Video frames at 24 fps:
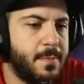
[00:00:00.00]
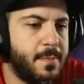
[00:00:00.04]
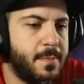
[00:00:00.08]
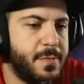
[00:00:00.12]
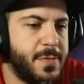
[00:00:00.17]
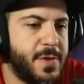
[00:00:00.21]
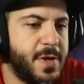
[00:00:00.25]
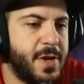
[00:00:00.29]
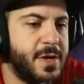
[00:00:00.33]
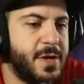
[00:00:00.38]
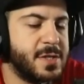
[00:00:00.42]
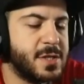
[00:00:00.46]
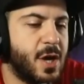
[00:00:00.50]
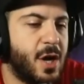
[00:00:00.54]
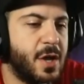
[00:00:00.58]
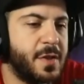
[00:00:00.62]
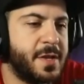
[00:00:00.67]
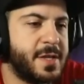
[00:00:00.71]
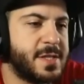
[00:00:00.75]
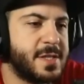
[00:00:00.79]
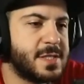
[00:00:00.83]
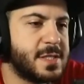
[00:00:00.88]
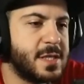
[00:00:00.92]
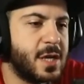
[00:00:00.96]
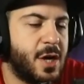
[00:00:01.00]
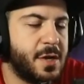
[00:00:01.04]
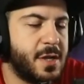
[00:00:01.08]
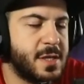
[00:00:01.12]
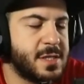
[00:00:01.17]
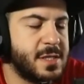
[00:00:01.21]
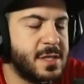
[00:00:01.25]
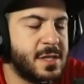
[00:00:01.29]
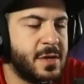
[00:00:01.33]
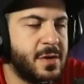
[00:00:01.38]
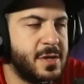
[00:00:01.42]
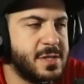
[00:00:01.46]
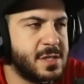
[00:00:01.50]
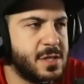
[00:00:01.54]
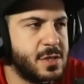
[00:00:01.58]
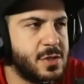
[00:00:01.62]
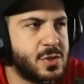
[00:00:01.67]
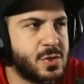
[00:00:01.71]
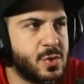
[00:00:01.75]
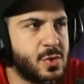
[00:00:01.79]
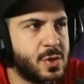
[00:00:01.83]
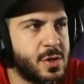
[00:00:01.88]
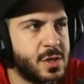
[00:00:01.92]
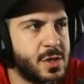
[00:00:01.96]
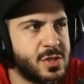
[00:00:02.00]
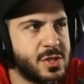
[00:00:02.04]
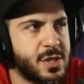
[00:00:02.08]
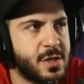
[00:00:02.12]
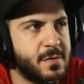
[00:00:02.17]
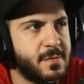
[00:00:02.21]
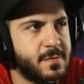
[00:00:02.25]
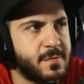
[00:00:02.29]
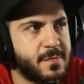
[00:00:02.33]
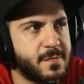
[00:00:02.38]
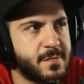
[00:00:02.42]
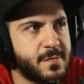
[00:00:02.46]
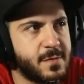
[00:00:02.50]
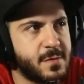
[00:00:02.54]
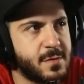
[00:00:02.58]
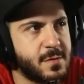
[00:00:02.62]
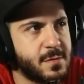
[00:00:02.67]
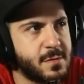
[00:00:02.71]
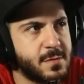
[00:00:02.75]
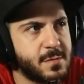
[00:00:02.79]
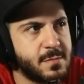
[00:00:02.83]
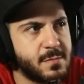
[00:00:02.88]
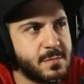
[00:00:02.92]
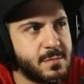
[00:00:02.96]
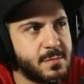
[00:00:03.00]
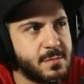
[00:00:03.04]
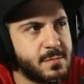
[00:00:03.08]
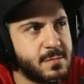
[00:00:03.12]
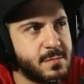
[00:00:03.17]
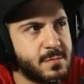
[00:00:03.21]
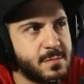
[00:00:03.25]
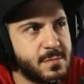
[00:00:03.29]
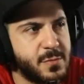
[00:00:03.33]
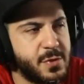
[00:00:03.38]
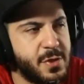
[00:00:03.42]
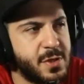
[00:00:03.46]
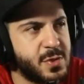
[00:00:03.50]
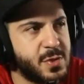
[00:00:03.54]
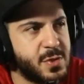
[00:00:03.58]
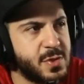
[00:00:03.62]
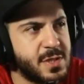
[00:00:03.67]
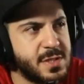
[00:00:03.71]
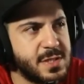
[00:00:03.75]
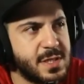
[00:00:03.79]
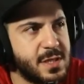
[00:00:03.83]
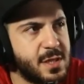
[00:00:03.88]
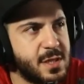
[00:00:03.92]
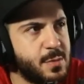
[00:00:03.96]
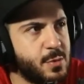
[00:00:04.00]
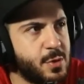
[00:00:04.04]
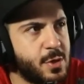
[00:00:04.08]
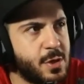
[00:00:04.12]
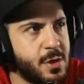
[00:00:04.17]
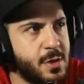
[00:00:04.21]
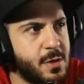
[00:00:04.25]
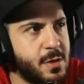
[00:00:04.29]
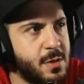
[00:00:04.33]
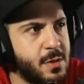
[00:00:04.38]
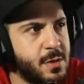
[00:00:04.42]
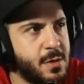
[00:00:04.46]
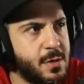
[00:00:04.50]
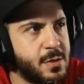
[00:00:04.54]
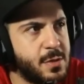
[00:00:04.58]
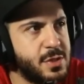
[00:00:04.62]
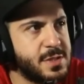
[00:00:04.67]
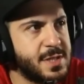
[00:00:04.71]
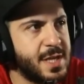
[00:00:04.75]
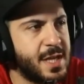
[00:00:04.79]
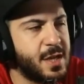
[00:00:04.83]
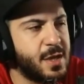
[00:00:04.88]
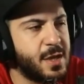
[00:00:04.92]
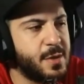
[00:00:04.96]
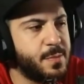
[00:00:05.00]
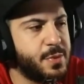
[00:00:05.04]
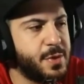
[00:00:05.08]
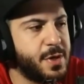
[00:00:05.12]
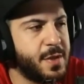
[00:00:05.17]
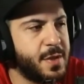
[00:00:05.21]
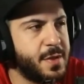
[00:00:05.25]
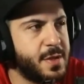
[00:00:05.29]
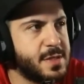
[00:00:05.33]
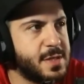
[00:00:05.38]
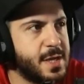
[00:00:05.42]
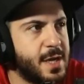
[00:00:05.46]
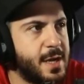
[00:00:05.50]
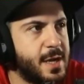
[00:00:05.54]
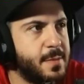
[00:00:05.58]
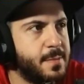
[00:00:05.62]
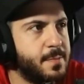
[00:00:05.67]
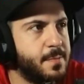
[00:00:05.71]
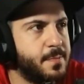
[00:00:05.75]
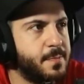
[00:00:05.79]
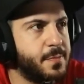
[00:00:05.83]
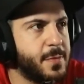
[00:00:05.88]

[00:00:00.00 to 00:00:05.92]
There's all this, honestly, there isn't a shortage of resources anymore. You just had to put in the time.